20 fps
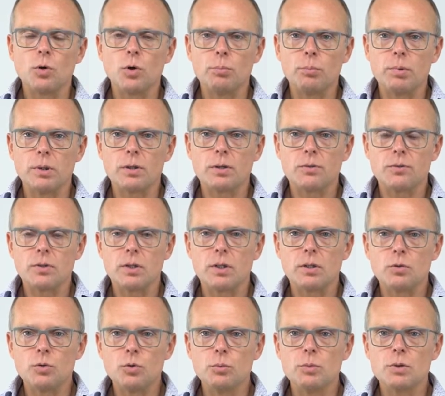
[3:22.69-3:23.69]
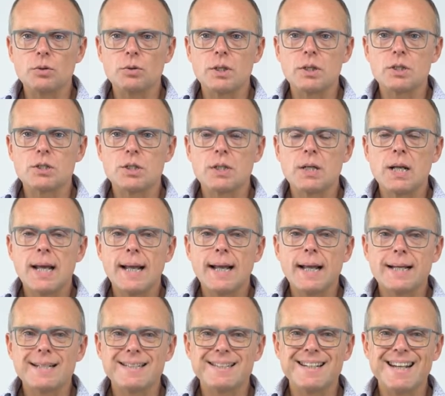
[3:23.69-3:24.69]
or BRCA2 mutation
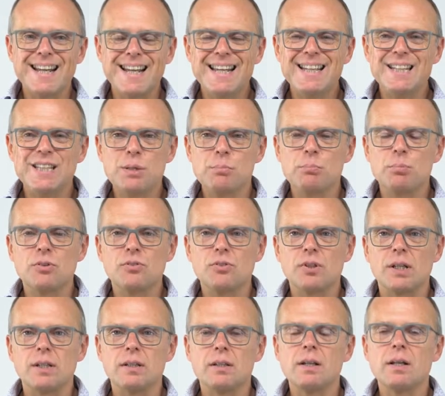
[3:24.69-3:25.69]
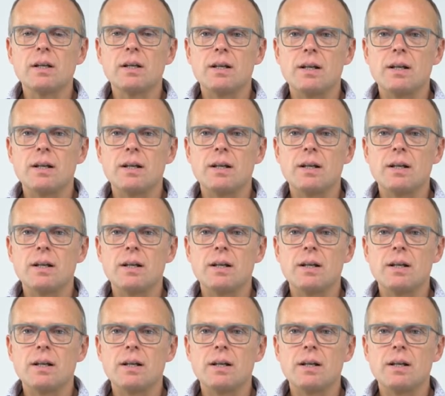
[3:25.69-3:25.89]
has an 80%